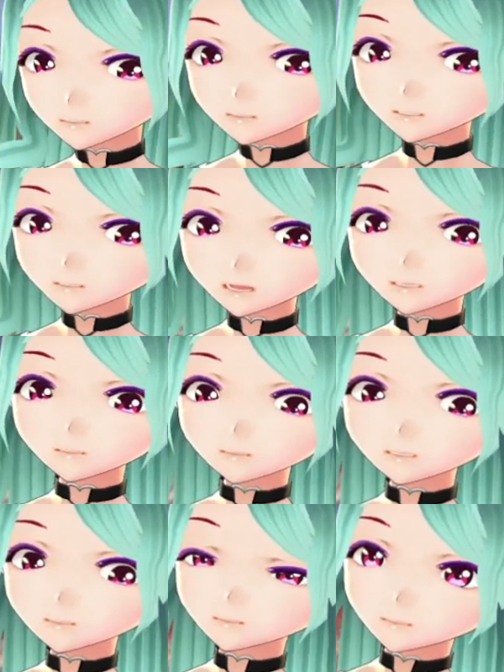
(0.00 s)
to be a
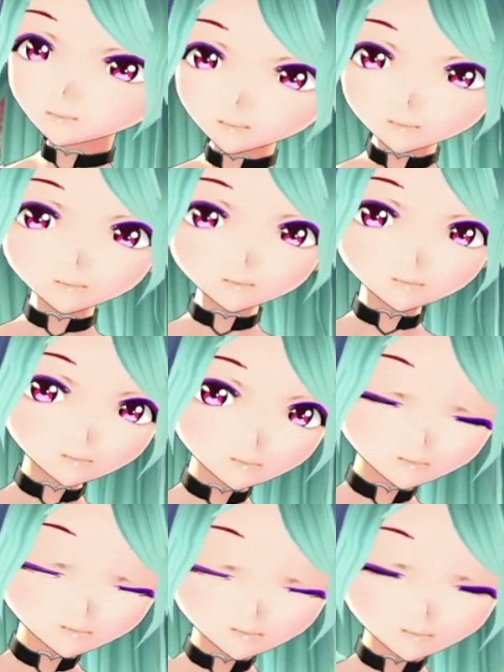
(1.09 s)
rough ride home.
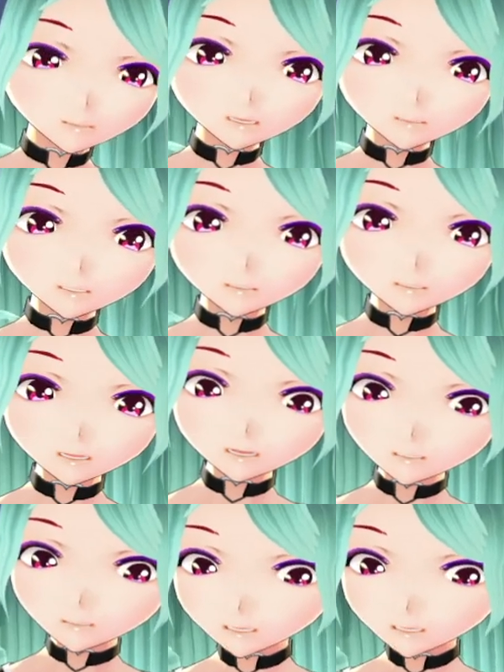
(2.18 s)
And he was actually